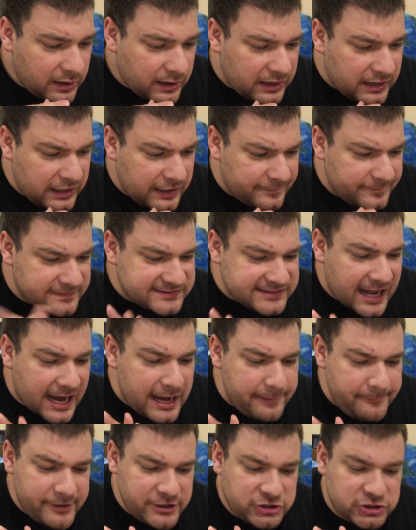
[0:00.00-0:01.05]
The
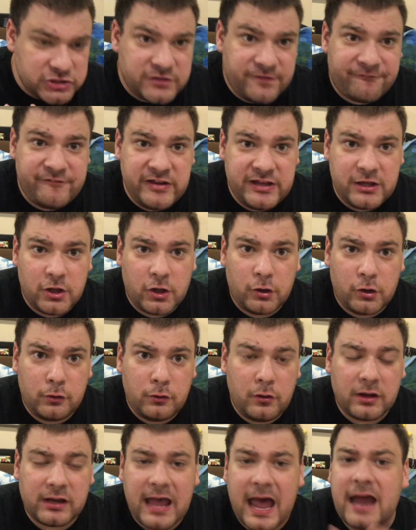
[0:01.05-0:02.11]
side missions
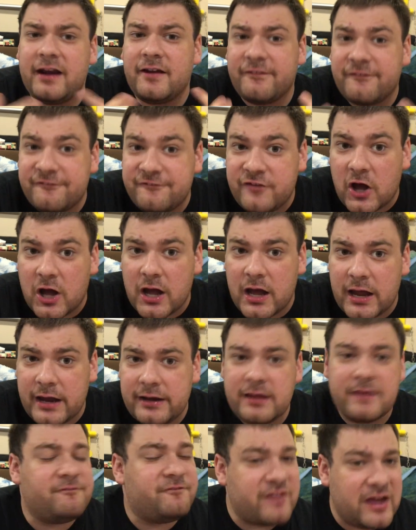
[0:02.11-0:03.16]
feel kind of fun,
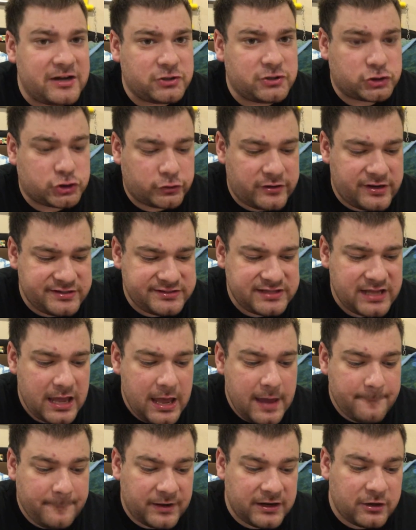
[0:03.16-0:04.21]
adventurous,
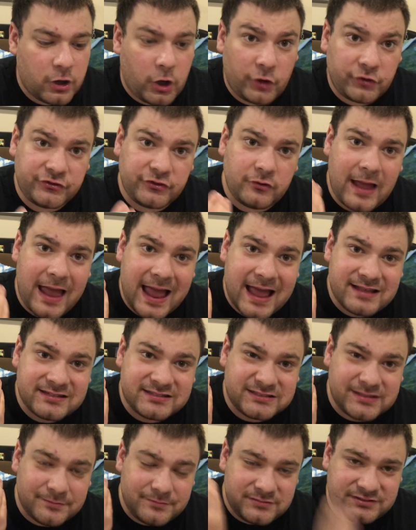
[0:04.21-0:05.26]
but it also has
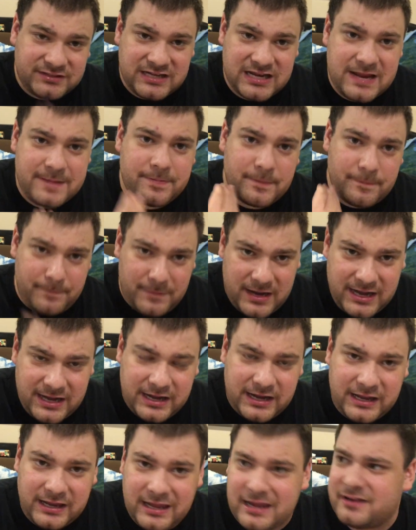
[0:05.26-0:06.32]
some deep
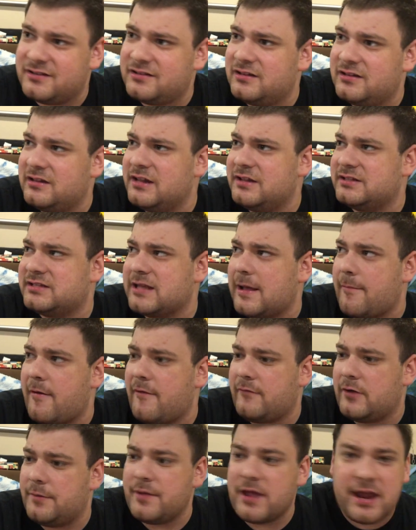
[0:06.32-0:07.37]
meaning in some
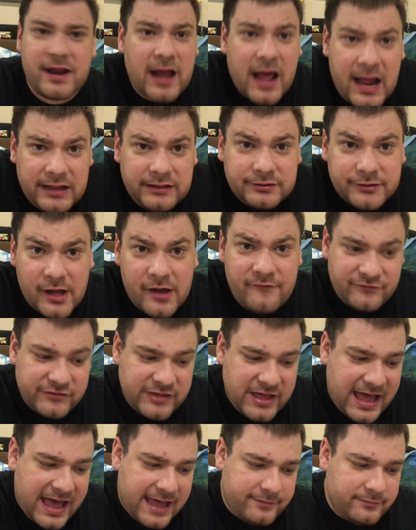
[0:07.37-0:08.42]
of them, and I love
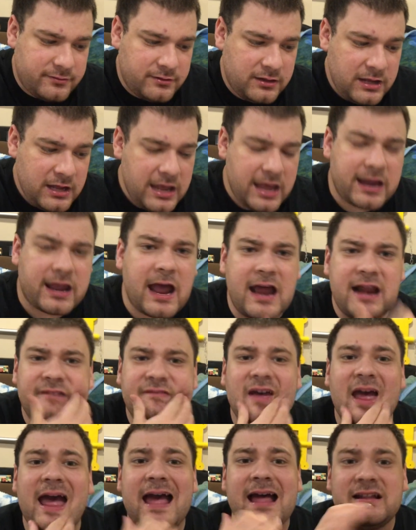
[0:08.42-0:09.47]
that. It kind of
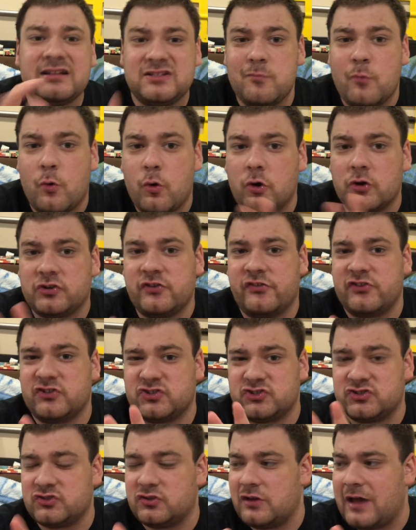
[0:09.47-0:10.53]
adds more to
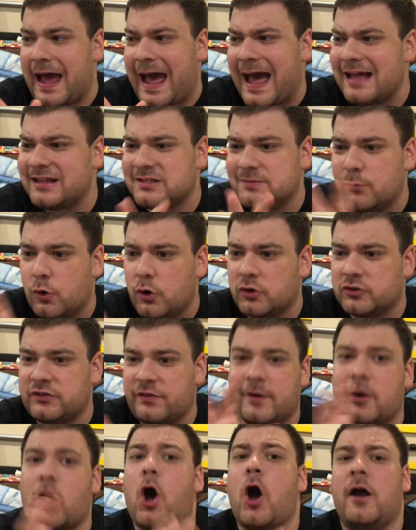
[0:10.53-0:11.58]

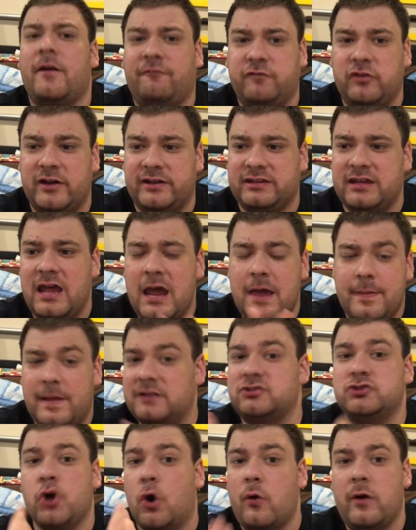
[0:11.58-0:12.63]
the conflict
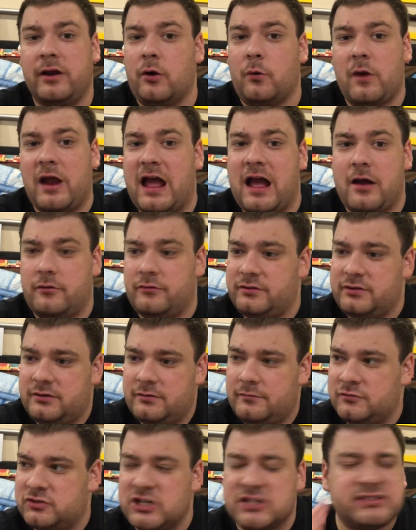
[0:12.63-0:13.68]
that's going around,
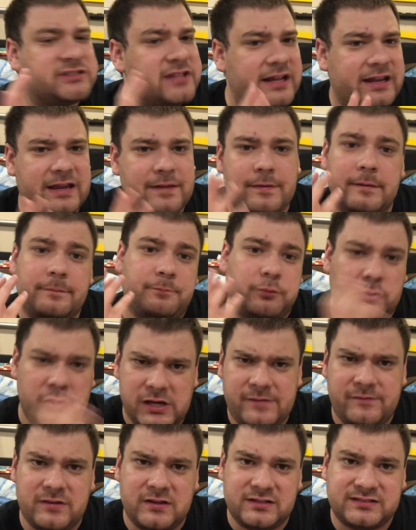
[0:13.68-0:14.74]
just like in the
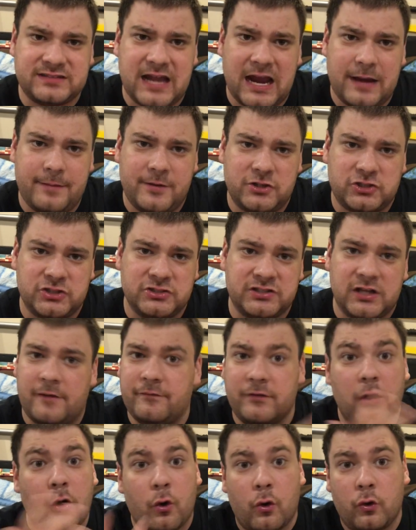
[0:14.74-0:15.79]
previous side missions of
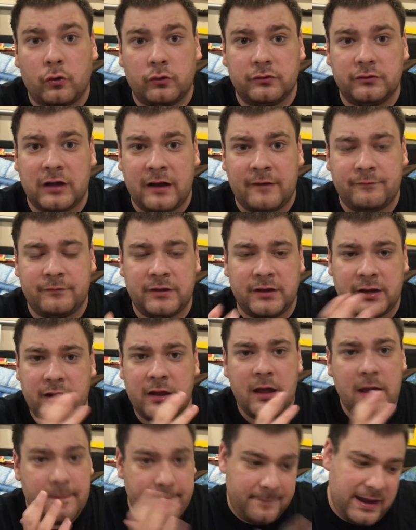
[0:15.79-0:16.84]
the
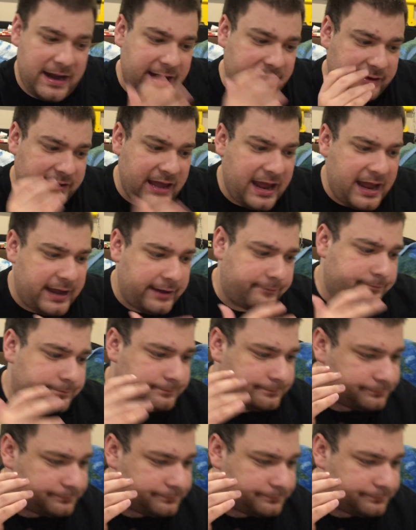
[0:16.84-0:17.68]
main game.